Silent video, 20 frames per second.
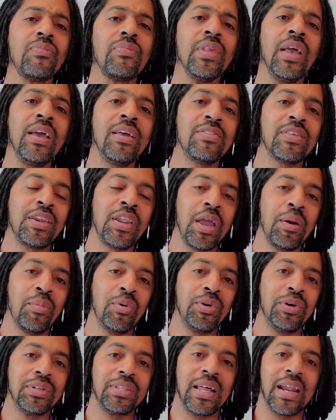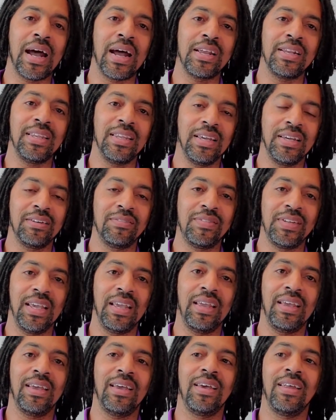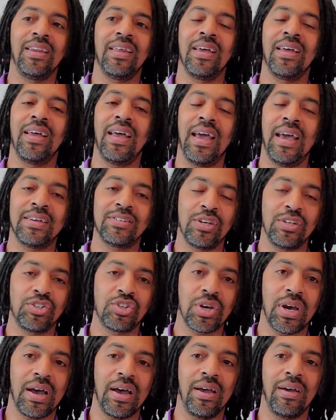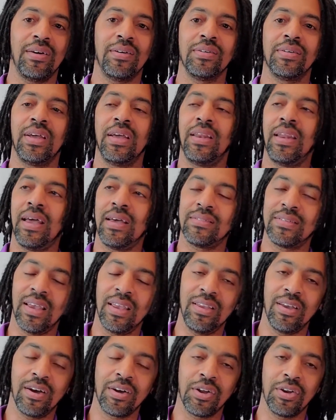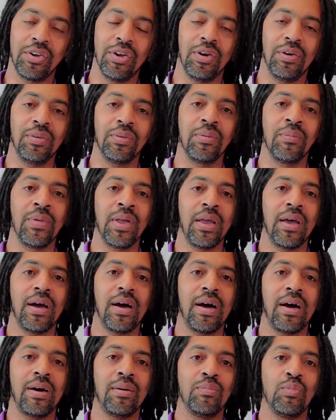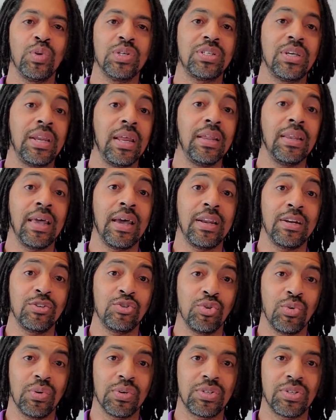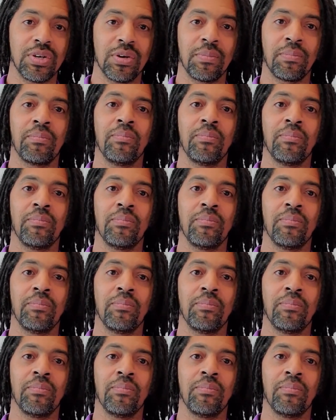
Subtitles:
In the neighborhood that I lived in as a child and as a young adult, was in Atlanta, Georgia.